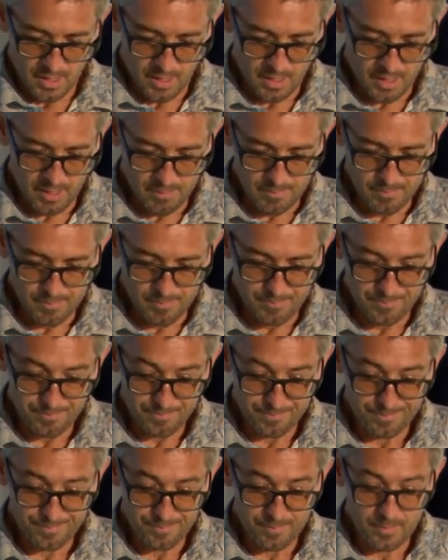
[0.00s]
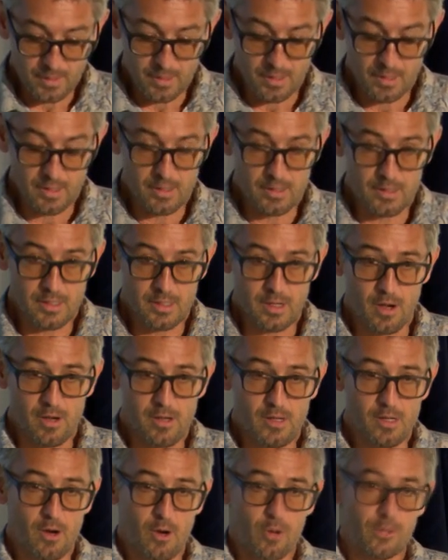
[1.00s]
Um,
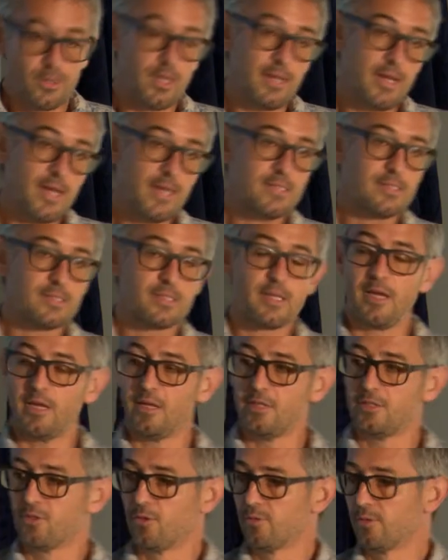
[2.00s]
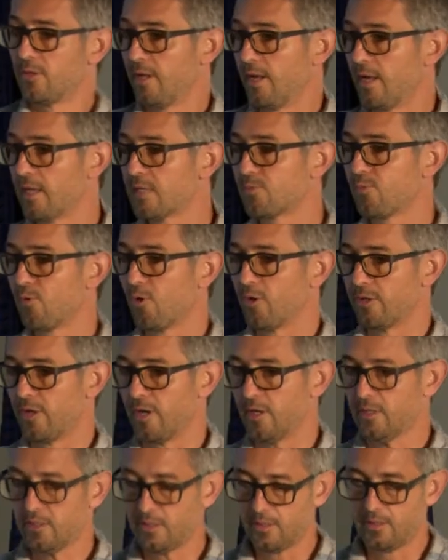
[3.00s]
on the next stage, on the next
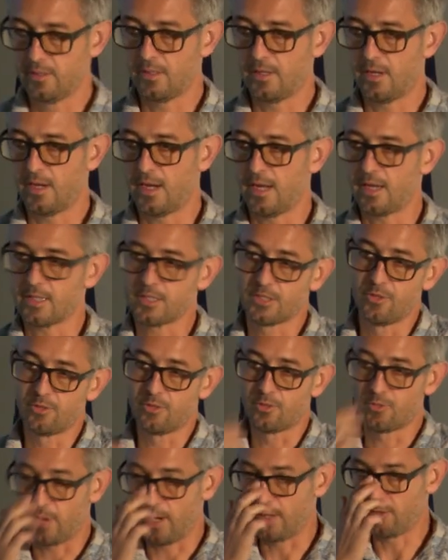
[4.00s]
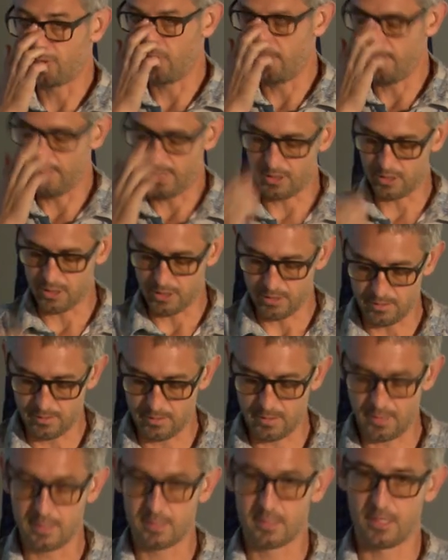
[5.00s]
product, I ask you to try to
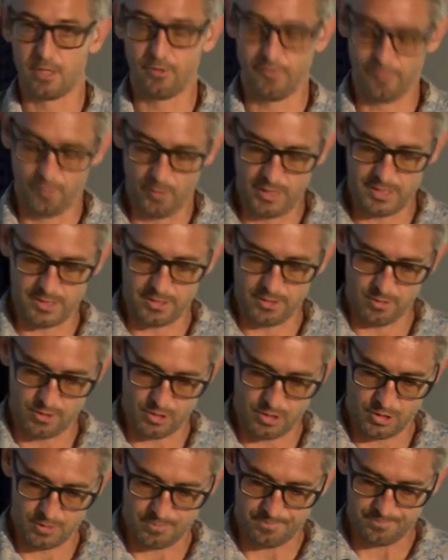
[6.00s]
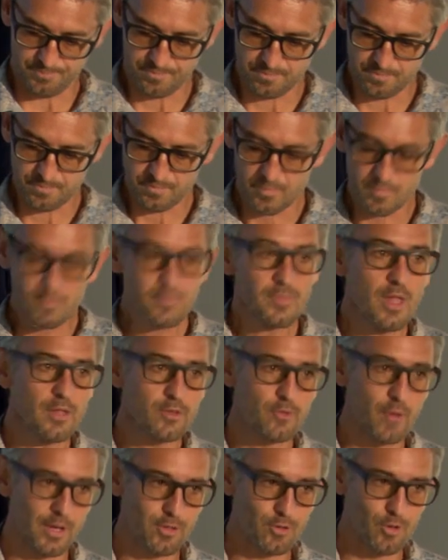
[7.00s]
imagine instead of research.
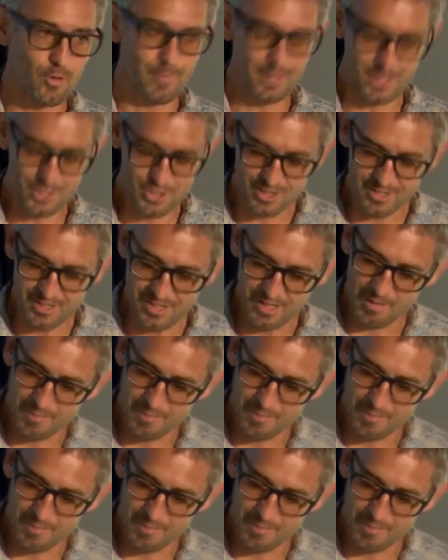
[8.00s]
Try to imagine,